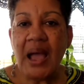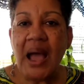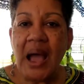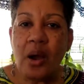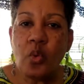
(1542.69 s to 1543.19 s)

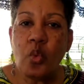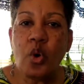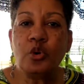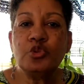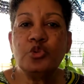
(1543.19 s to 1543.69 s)
I
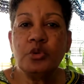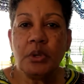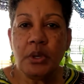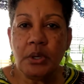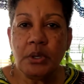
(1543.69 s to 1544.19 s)
want you
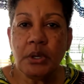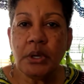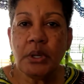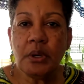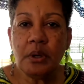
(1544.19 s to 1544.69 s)
to look
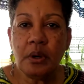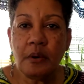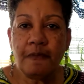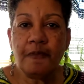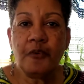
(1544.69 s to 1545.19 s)
it
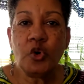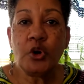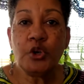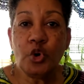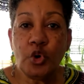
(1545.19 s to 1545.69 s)
up for
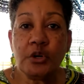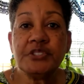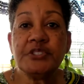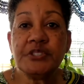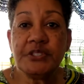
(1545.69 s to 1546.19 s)

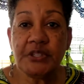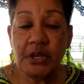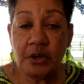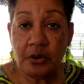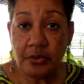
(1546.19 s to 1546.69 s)

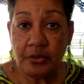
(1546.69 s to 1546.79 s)
yourself.